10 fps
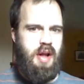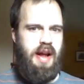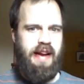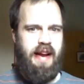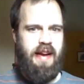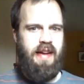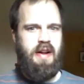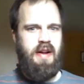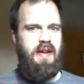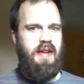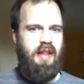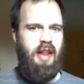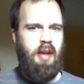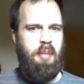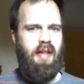And again, a
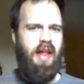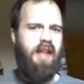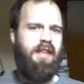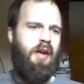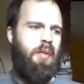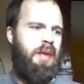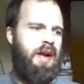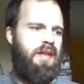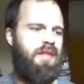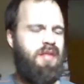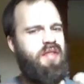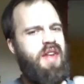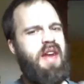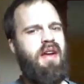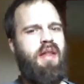little bit less so, but
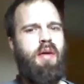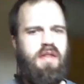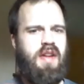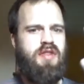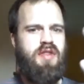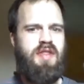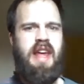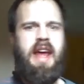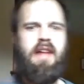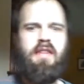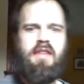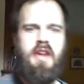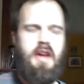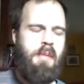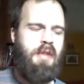faint of those citrusy hints
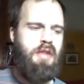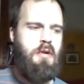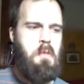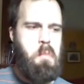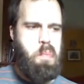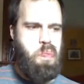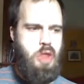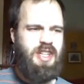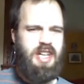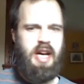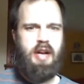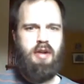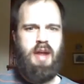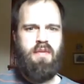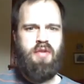coming through. Kind of
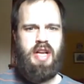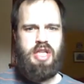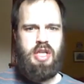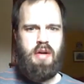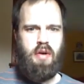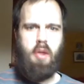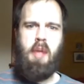grapefruitish or